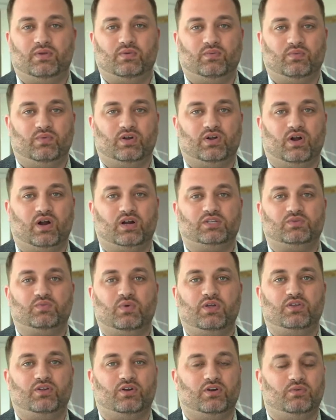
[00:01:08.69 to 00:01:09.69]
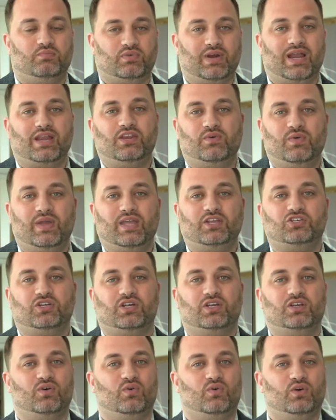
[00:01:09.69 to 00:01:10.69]
regardless whether you're a brand new
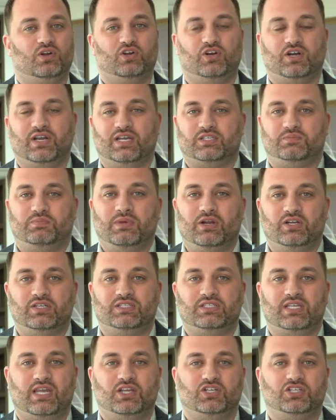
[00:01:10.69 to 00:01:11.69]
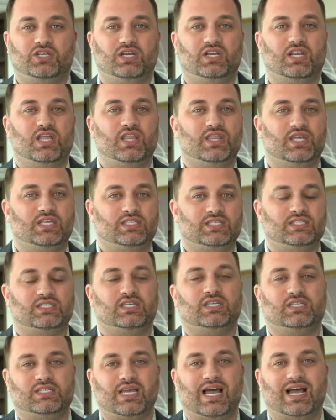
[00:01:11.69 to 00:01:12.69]
agent or you're an experienced agent, this is
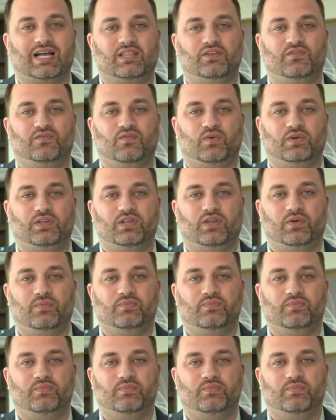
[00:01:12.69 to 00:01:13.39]
exactly for you.